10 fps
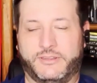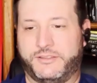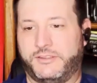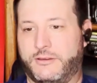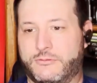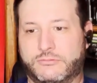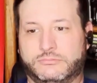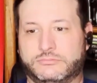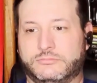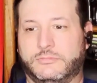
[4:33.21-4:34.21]
That's how
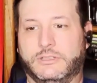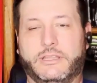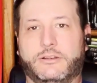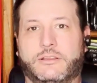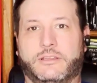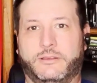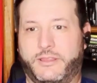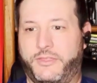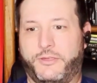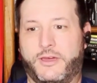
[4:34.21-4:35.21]
little
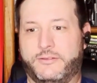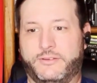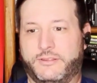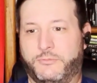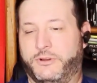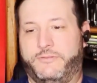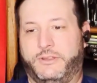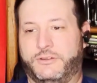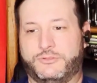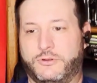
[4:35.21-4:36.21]
they thought of it. They weren't even
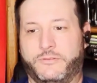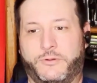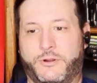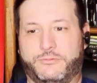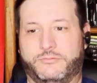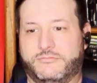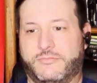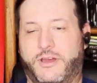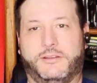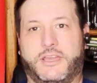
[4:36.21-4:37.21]
in control of their own
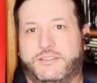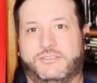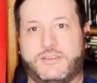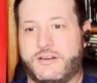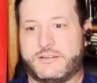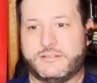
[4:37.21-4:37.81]
online stock.